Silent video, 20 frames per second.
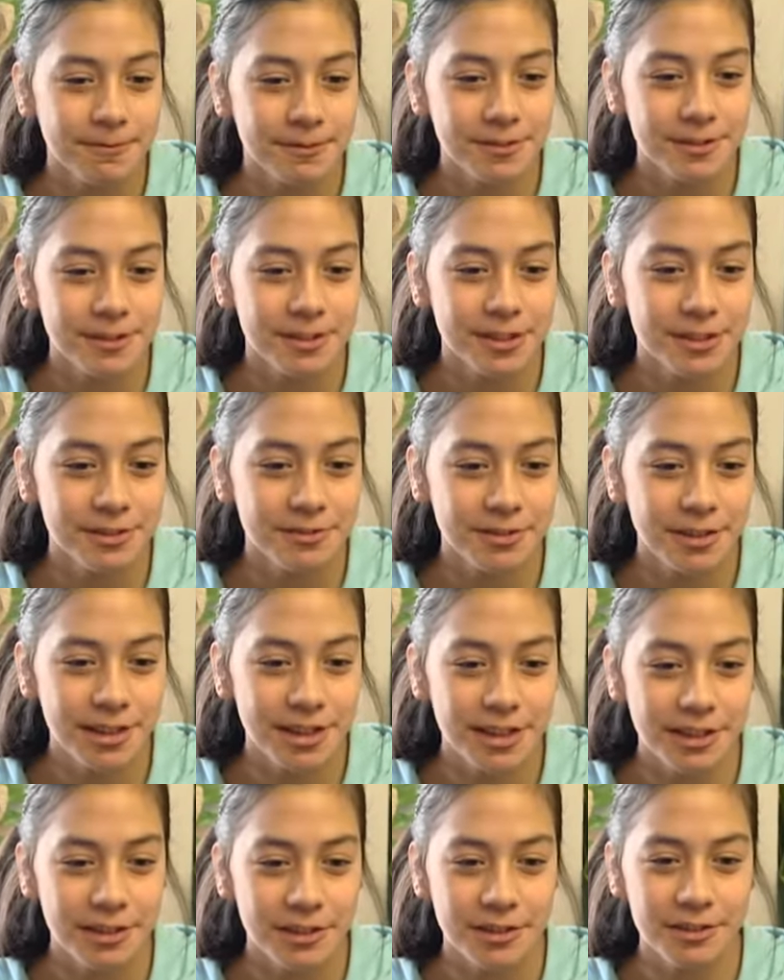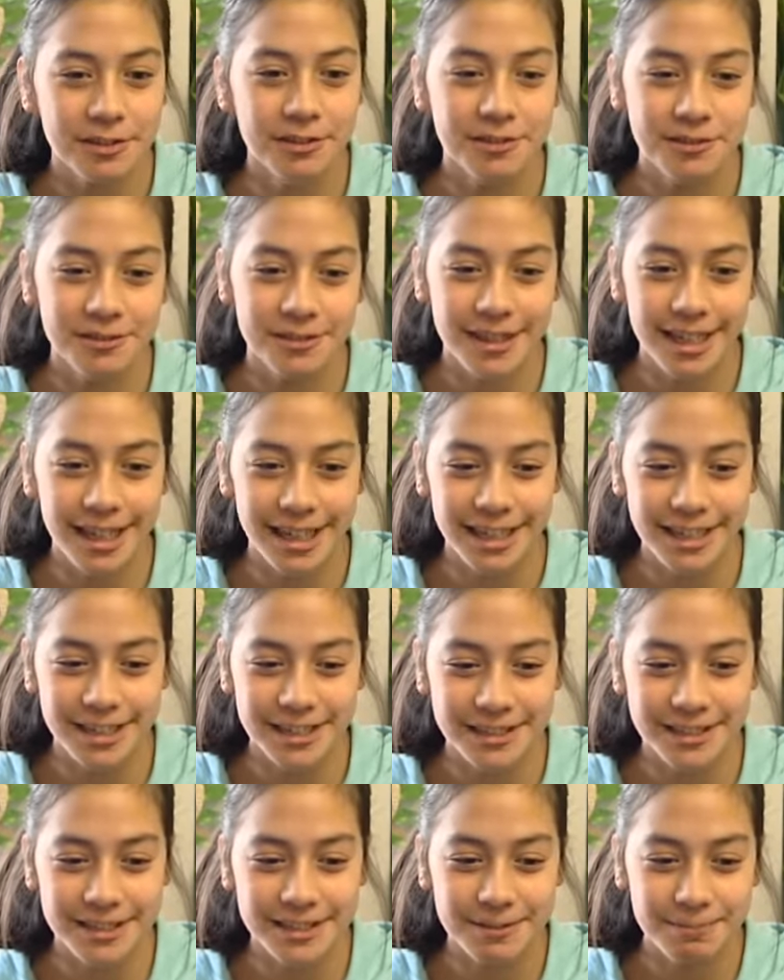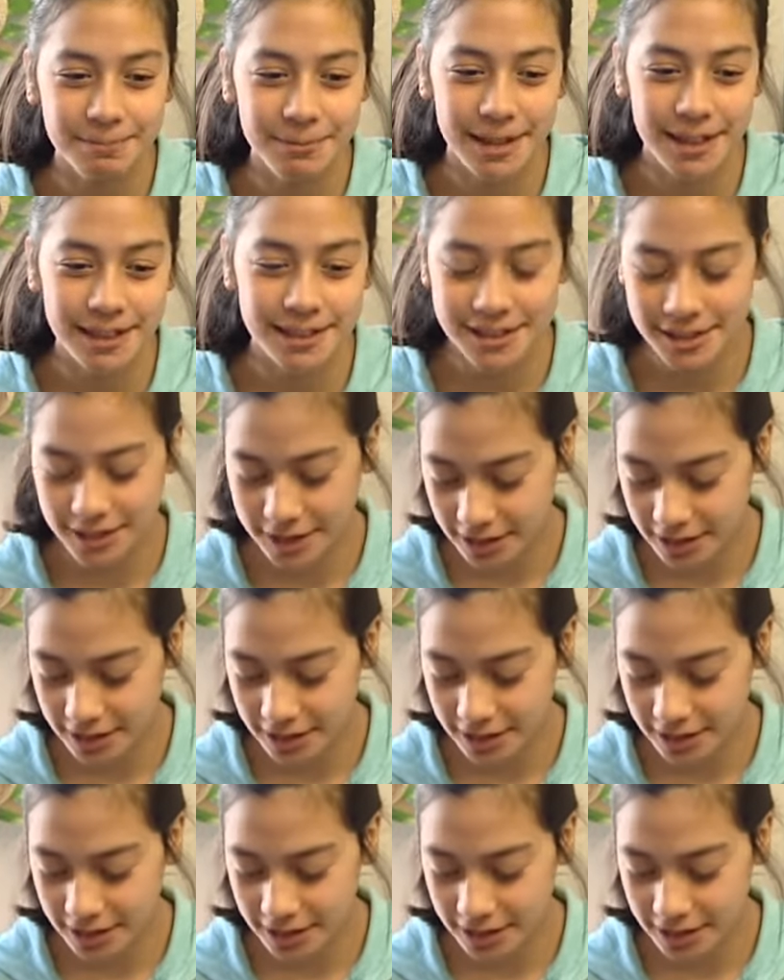It's really cool, like, passing